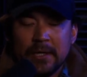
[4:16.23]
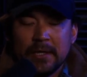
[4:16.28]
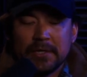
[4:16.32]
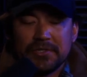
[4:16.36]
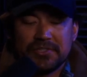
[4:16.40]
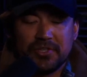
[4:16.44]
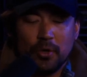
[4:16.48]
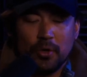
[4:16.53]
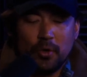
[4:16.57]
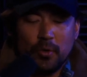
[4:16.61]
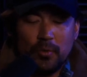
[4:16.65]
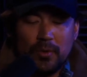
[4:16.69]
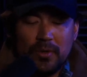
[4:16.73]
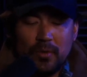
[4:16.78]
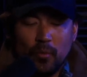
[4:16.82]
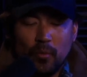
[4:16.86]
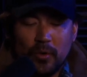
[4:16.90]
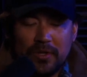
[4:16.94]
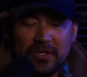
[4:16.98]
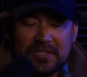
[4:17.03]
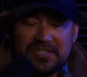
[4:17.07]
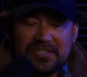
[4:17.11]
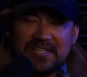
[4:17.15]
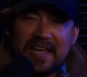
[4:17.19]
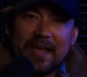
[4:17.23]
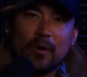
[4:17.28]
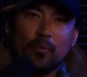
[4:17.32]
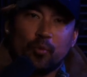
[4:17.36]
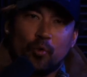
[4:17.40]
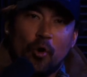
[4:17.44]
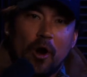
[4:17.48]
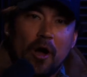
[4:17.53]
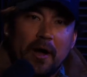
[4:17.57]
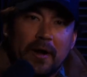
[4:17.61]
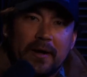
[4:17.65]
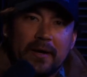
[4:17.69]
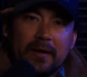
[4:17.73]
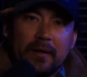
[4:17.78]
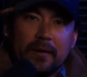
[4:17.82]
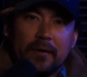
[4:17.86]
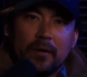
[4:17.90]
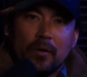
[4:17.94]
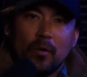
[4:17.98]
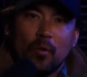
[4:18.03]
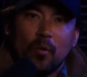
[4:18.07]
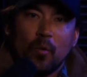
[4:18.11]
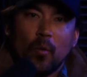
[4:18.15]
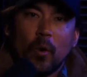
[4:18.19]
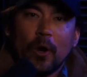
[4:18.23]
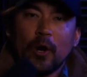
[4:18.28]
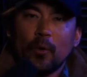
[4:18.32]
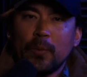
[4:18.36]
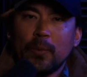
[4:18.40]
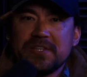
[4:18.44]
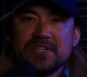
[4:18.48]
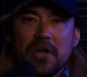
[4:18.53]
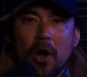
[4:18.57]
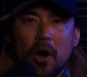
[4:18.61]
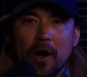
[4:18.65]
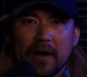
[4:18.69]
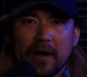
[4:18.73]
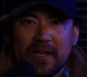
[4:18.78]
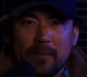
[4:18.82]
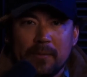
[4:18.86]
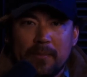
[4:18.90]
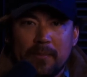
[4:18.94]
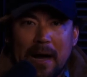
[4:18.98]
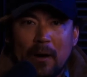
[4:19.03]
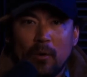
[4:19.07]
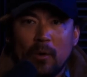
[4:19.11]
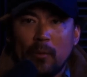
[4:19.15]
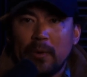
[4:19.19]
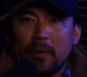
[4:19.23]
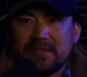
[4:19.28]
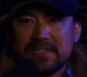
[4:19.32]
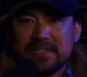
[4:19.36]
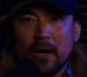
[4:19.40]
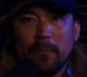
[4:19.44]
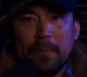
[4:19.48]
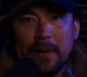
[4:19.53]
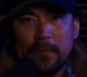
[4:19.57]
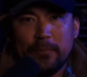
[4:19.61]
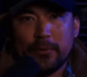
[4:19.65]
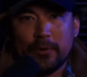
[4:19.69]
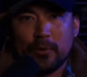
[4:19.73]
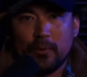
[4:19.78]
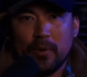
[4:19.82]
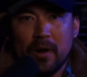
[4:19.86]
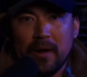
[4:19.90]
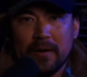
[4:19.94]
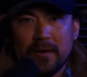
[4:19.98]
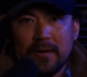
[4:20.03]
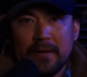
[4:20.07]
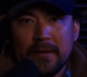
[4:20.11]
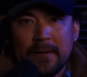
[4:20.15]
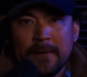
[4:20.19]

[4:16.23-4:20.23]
So when you say run, what are we talking about when we tell people to run?